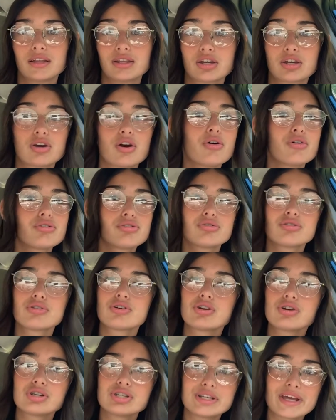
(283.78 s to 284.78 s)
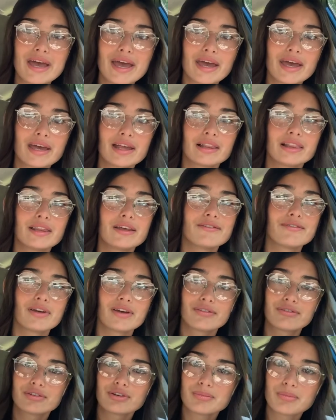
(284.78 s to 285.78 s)
Go through your day, live
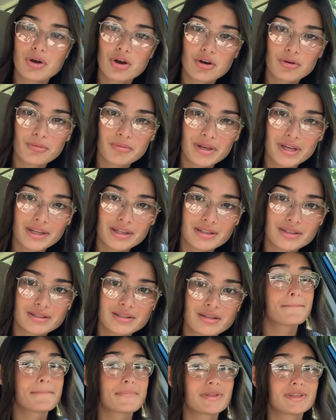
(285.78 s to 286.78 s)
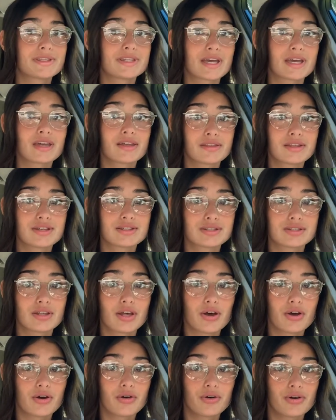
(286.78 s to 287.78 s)
every moment. Taking things slow,